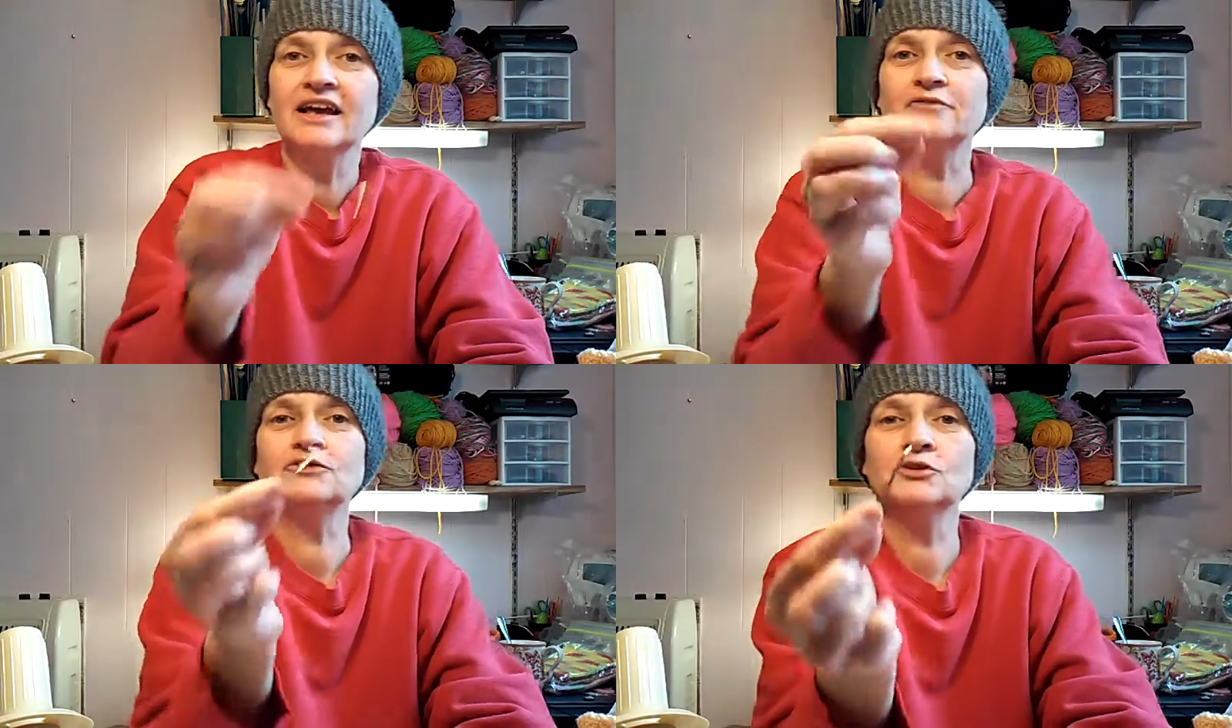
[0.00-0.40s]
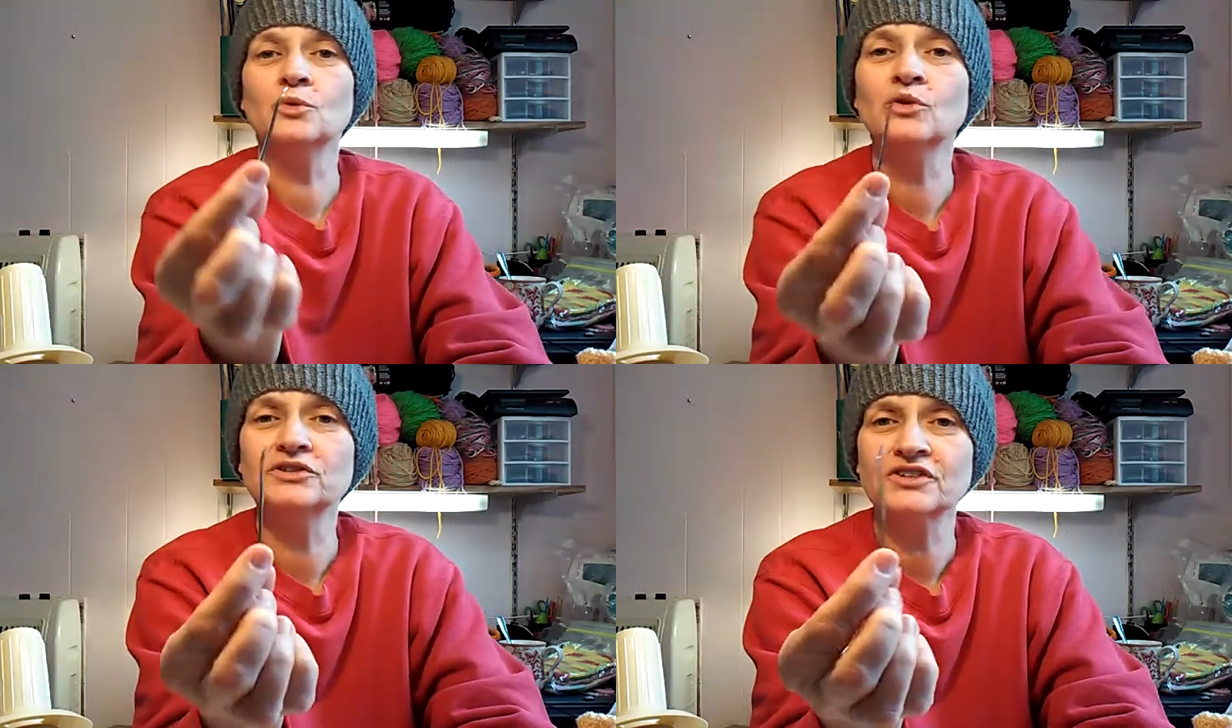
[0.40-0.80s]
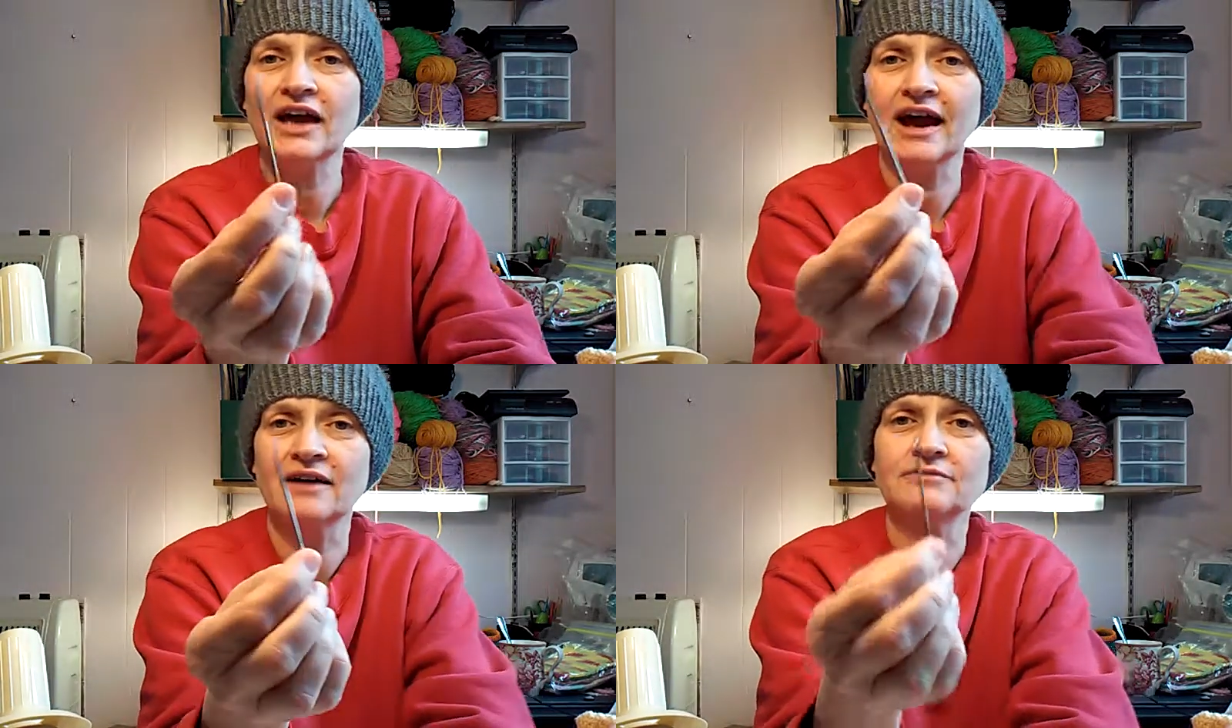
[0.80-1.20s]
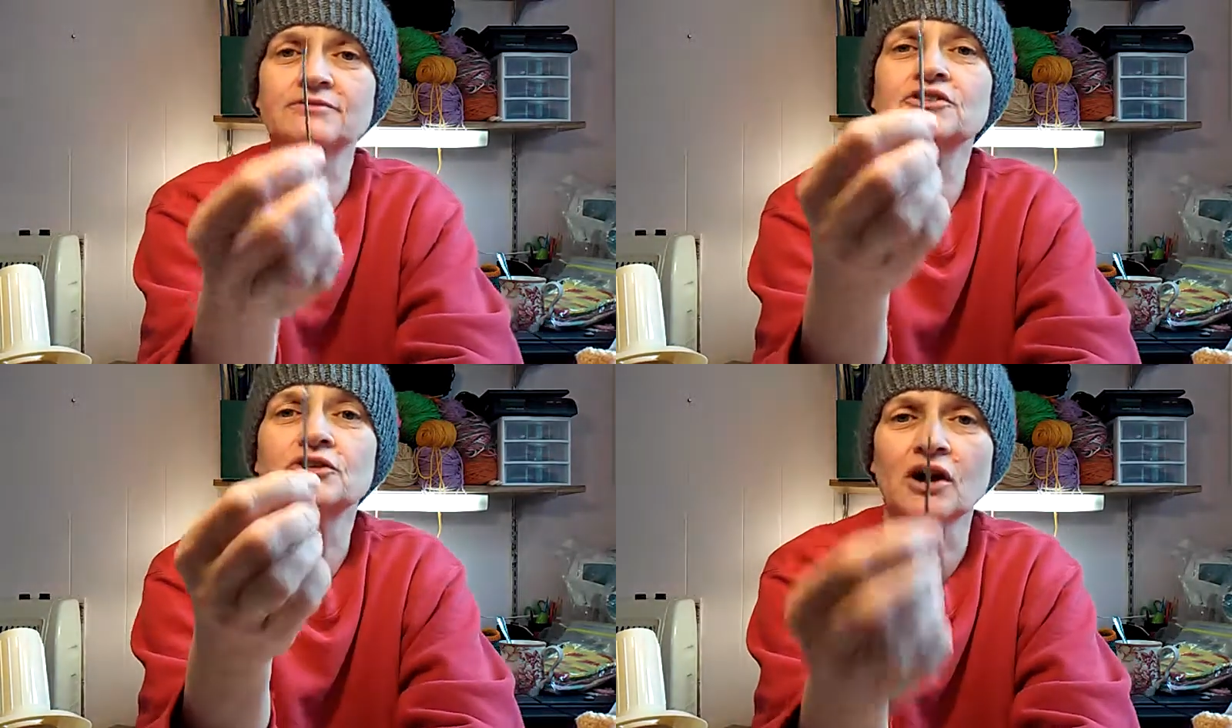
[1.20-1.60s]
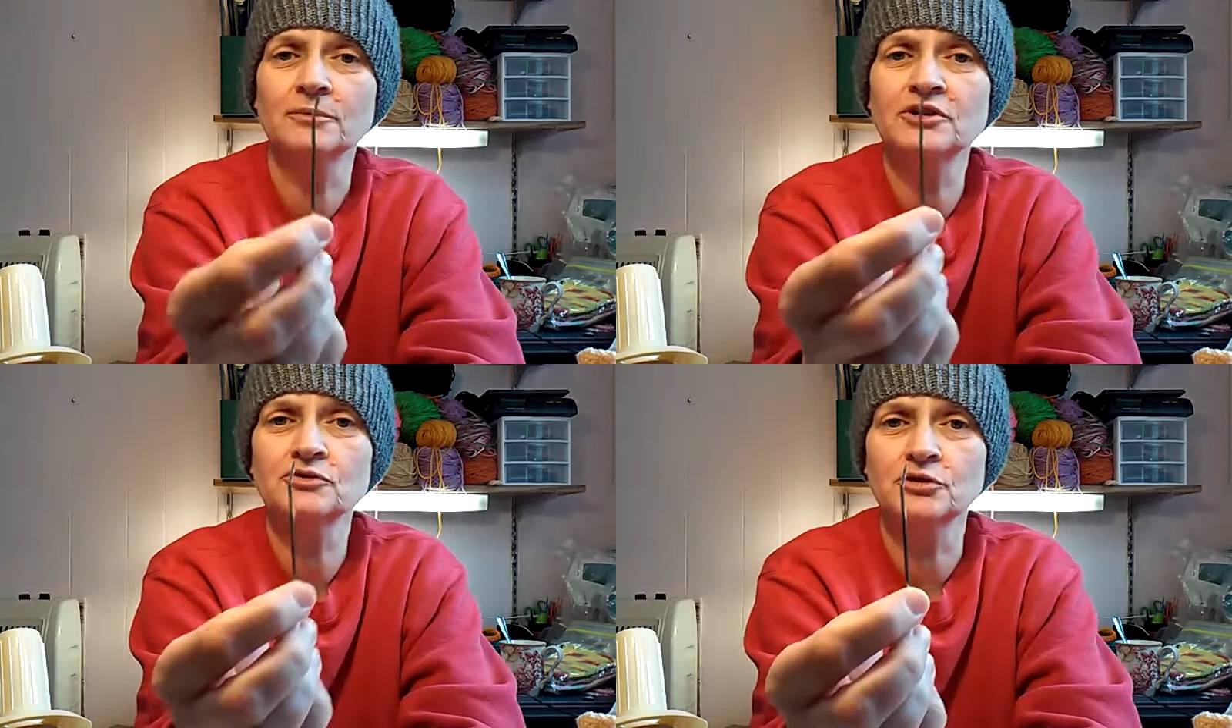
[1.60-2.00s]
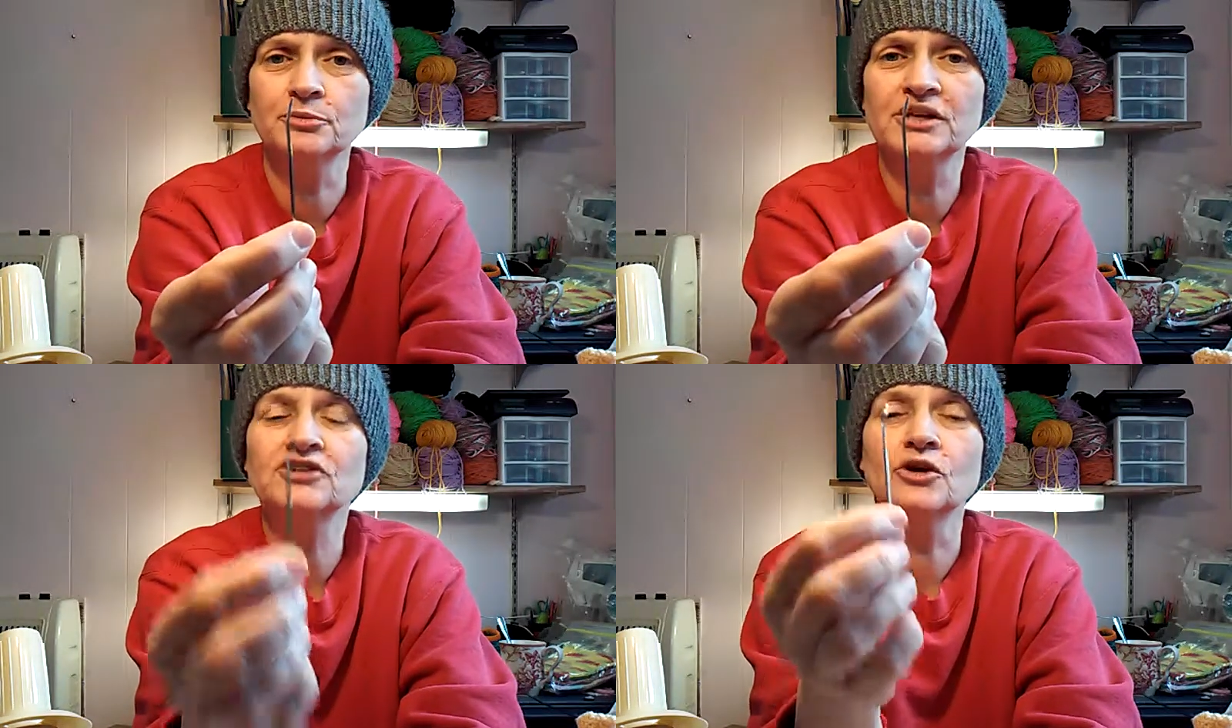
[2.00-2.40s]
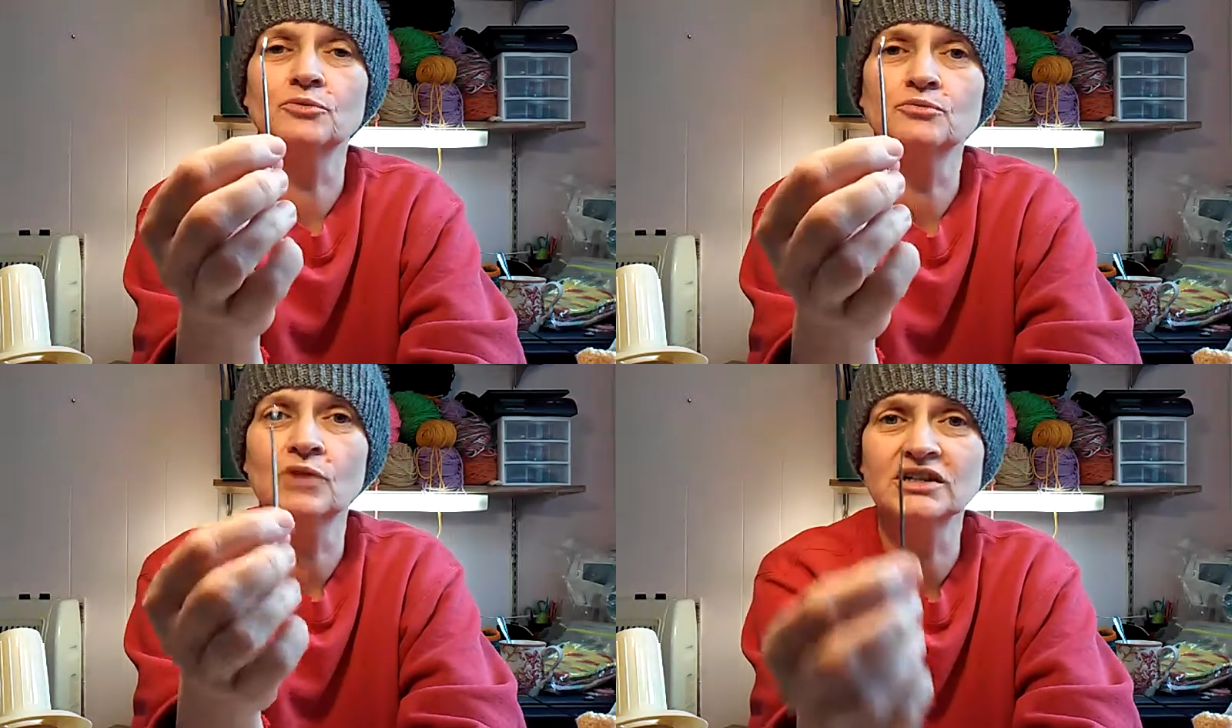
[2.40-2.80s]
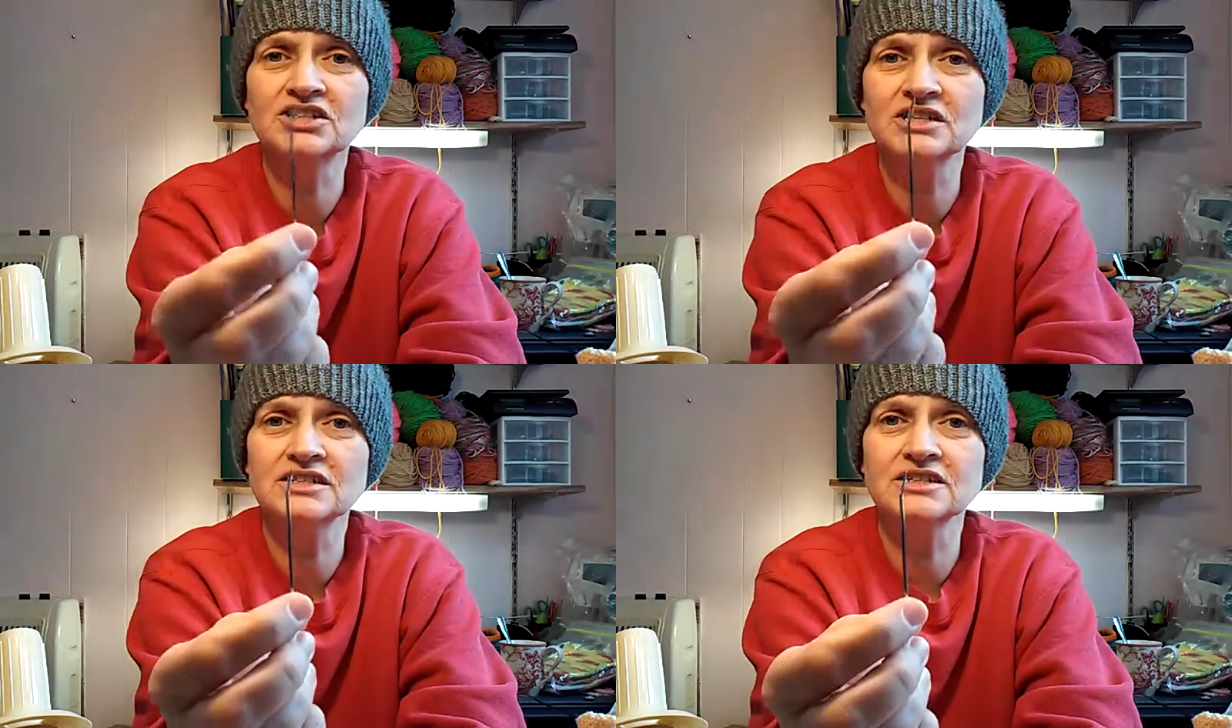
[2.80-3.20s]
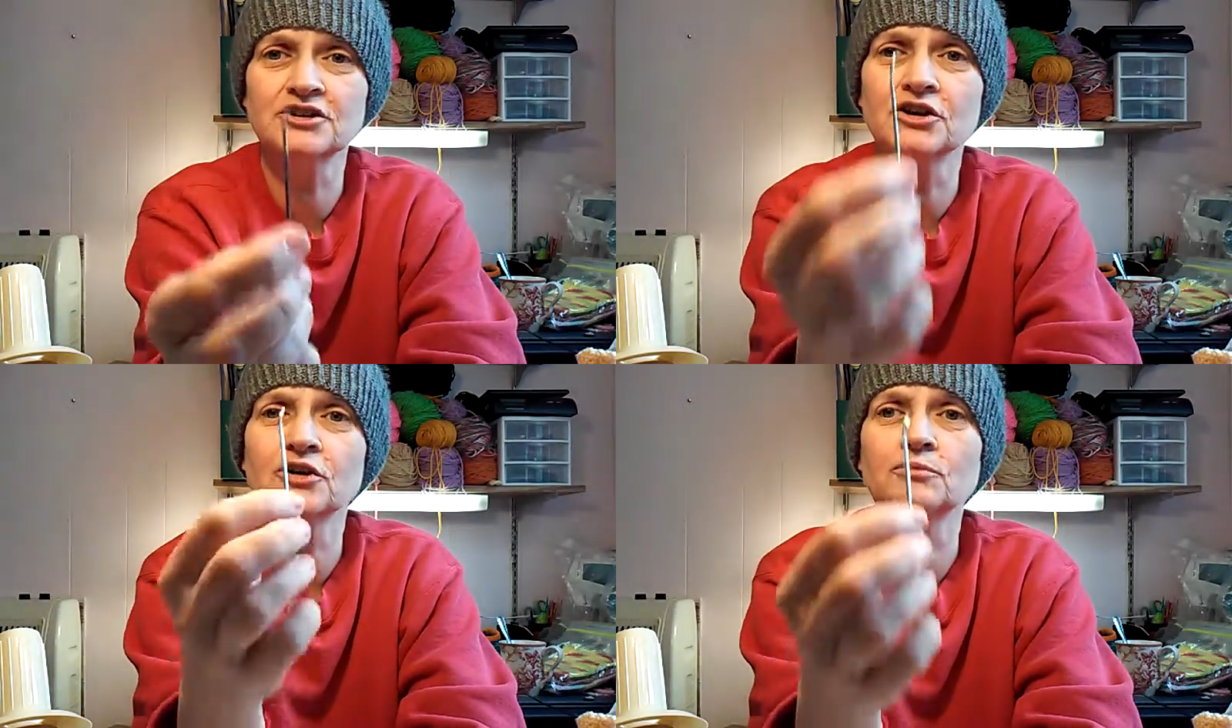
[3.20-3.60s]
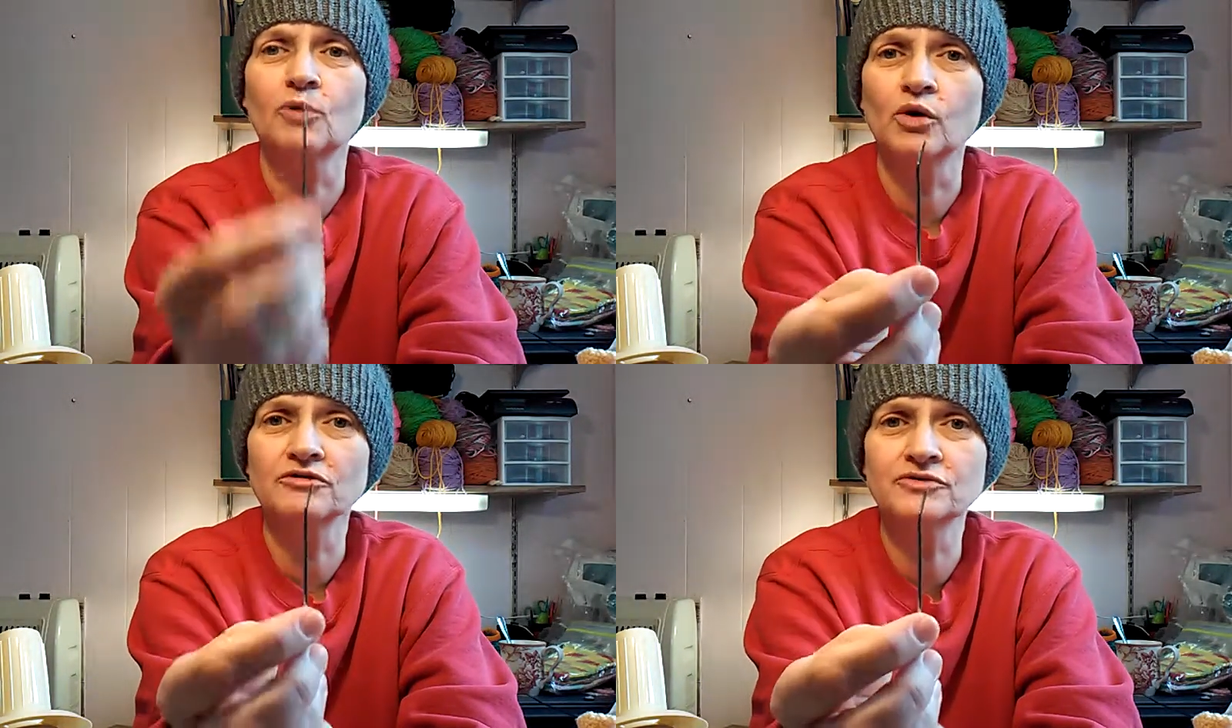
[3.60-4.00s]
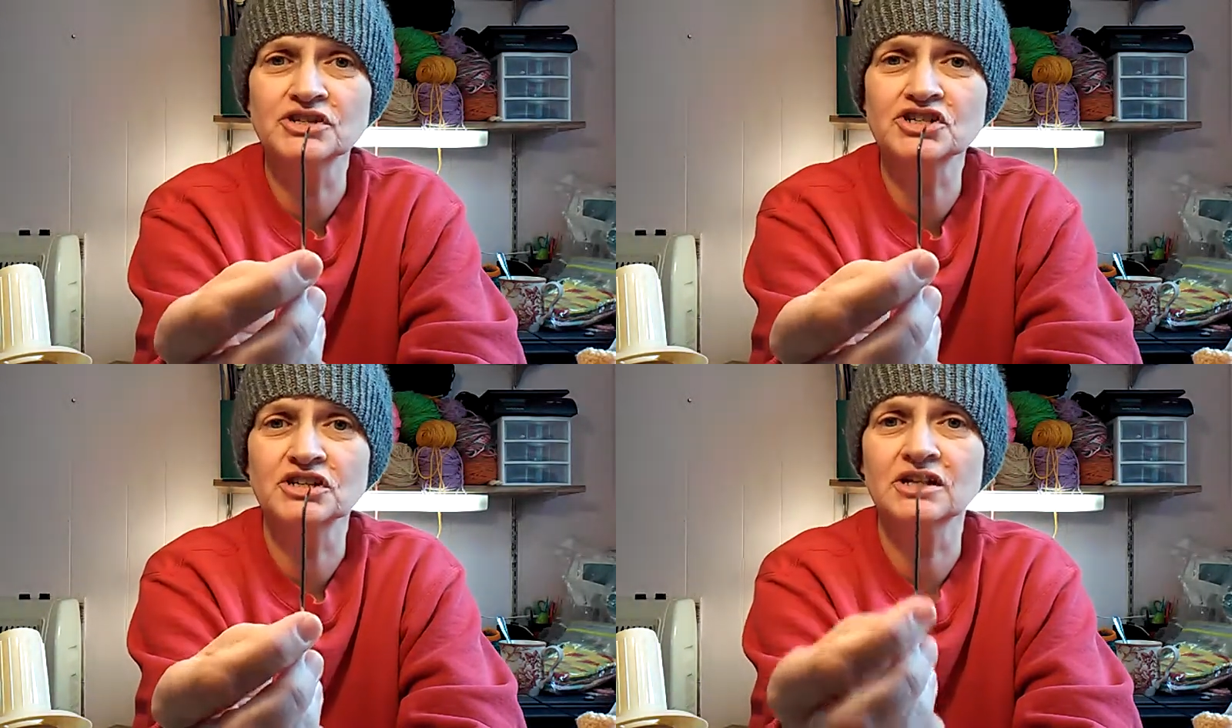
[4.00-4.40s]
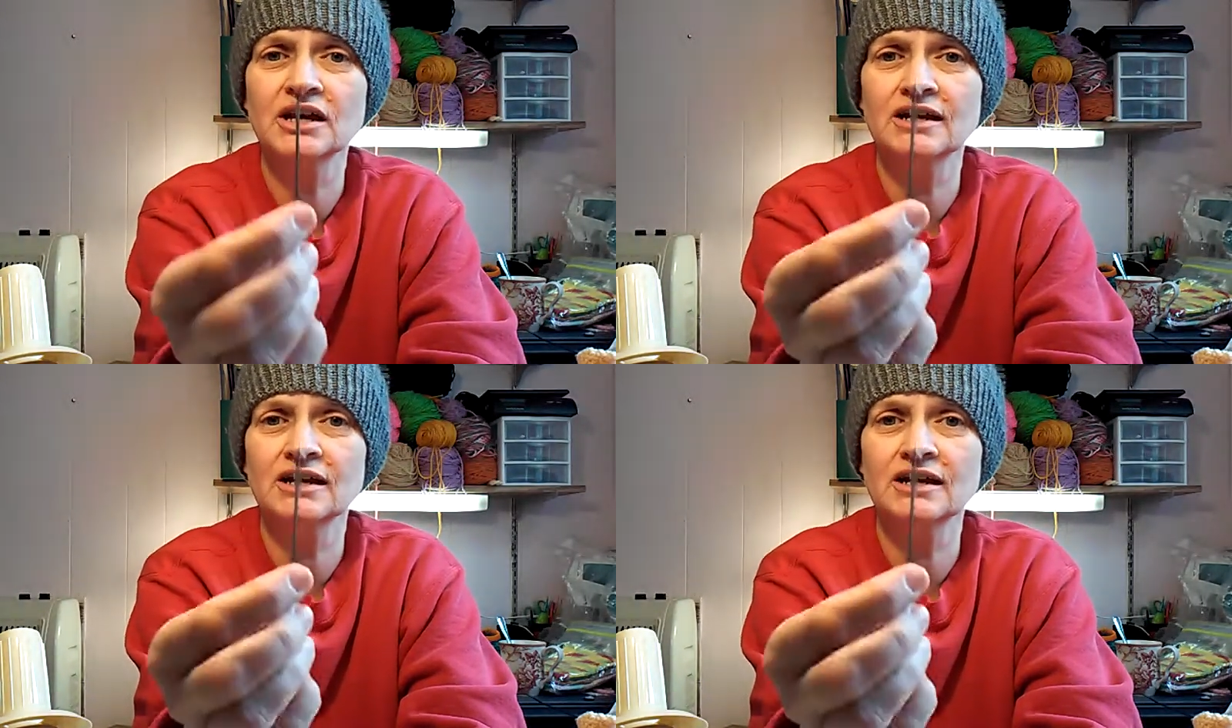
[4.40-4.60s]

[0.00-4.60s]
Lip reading: If you want to have your amigurumi go much easier, more efficient,